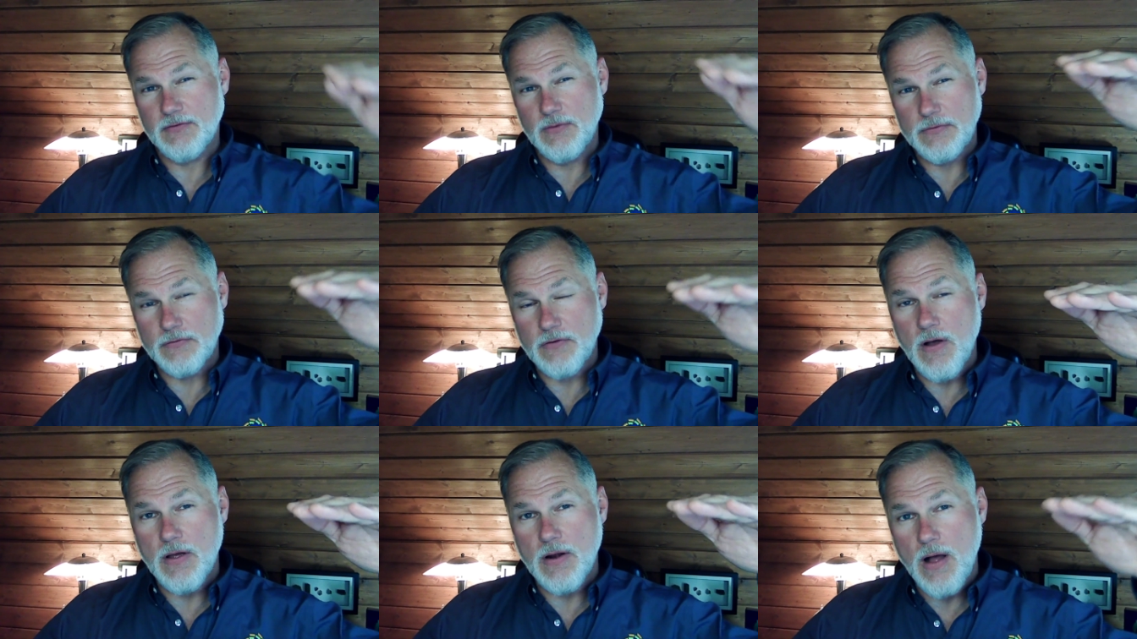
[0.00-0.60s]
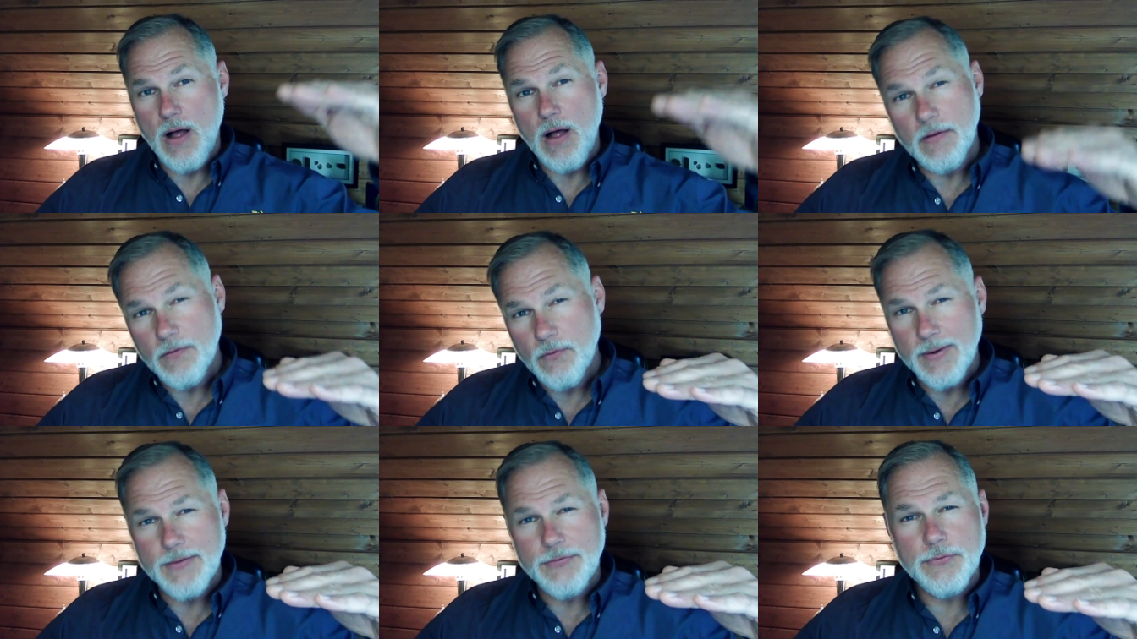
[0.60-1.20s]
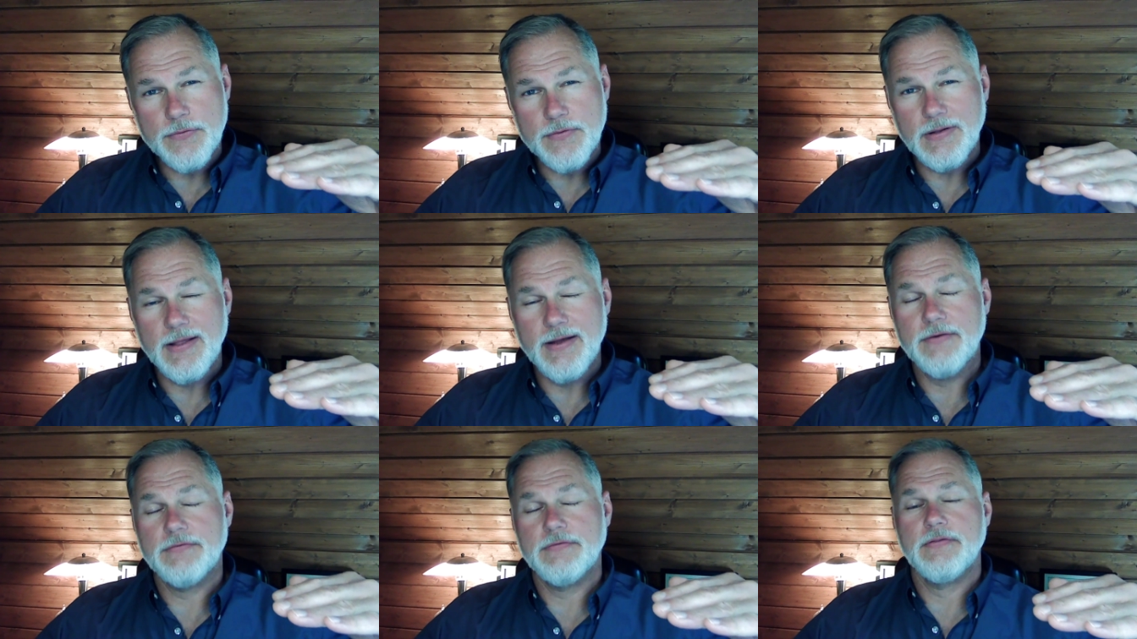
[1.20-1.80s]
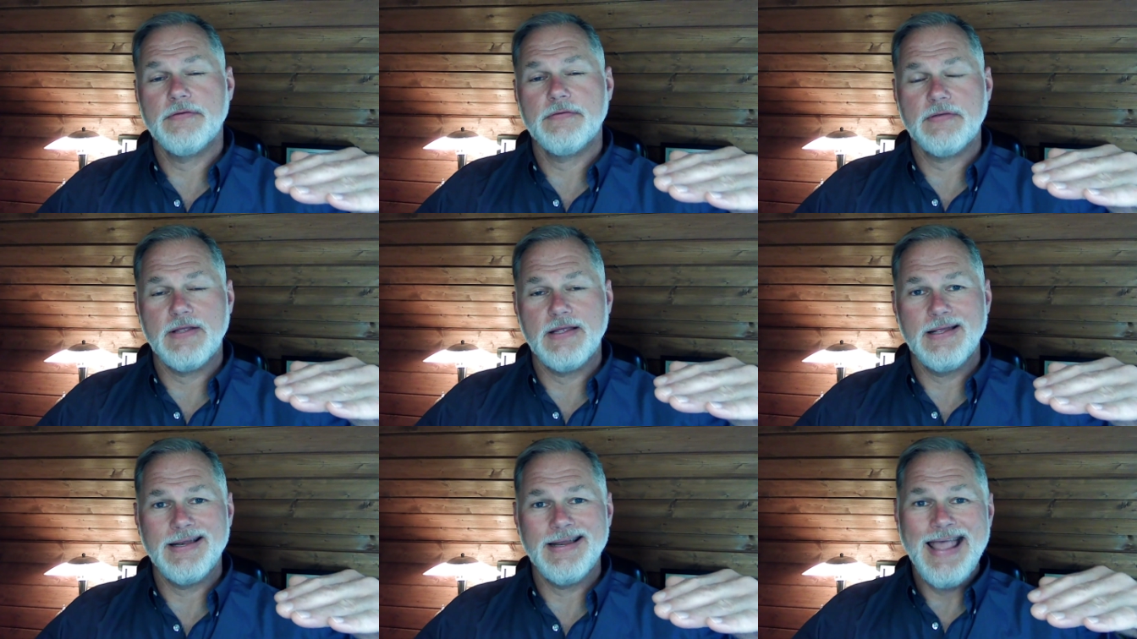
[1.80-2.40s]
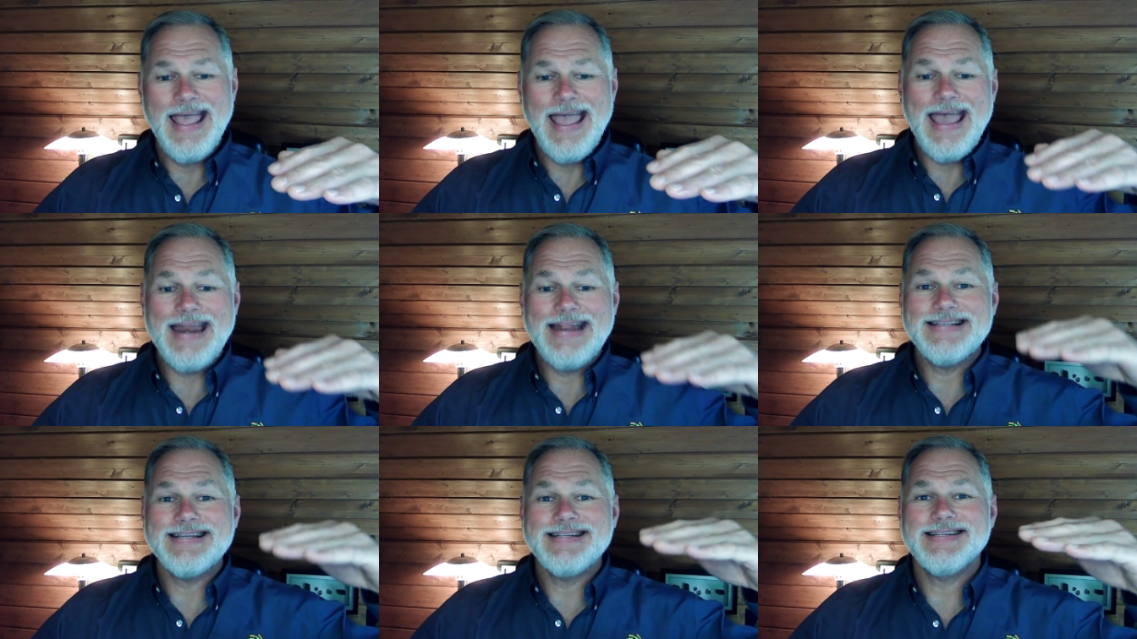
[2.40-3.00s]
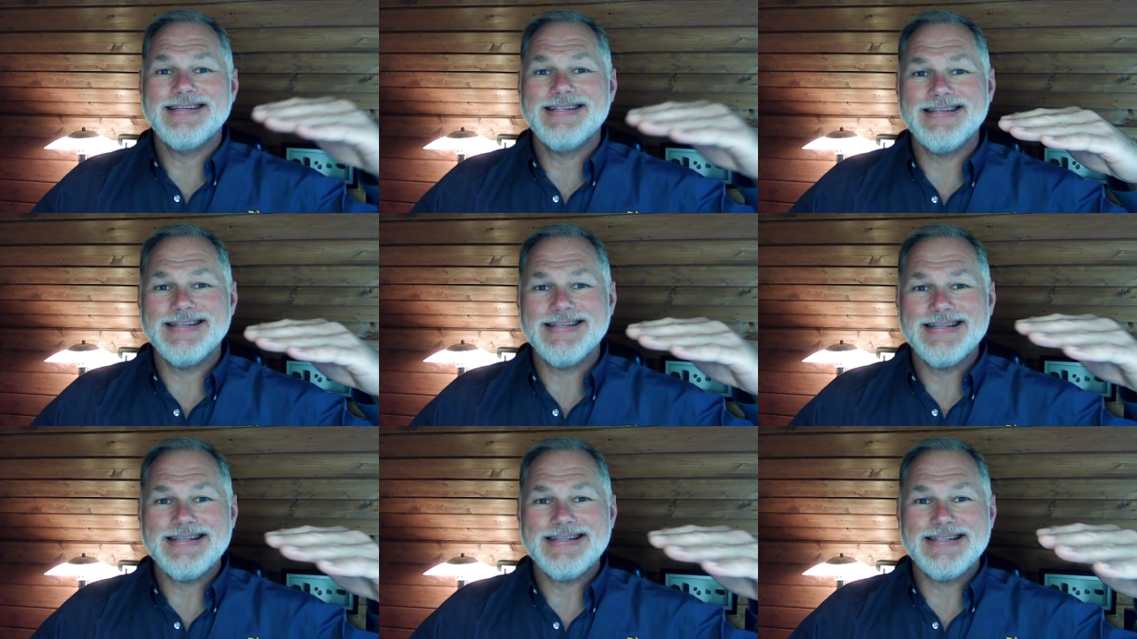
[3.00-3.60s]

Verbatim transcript: So it's gone all the way through the layers of the skin and it's into the,